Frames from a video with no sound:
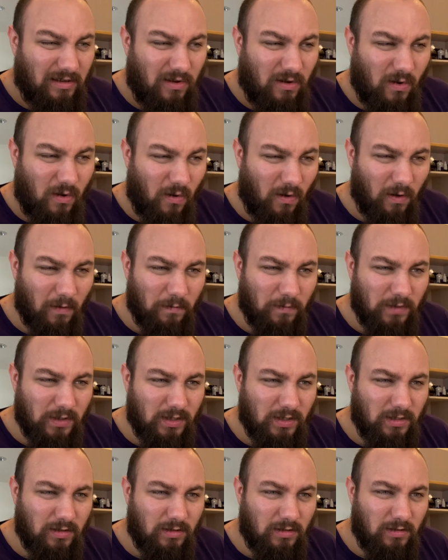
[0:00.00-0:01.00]

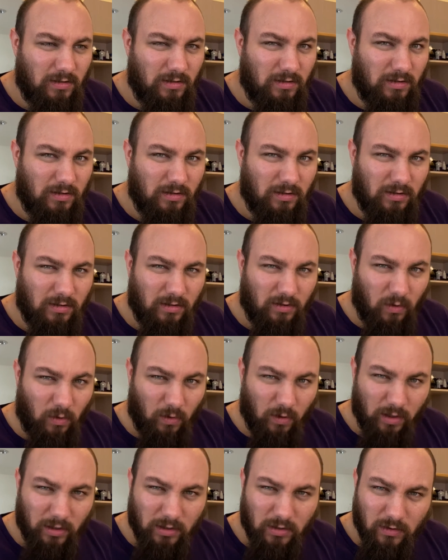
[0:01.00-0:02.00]
corpse
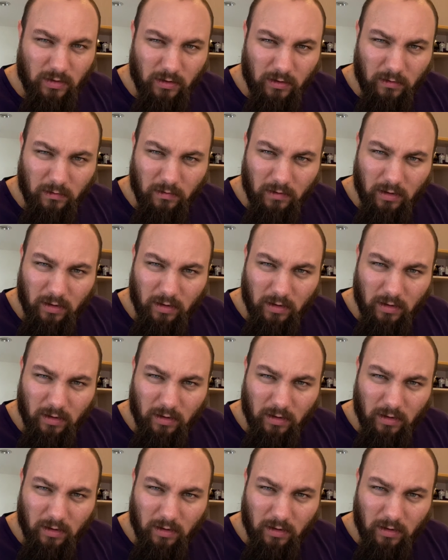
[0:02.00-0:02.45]
storage room.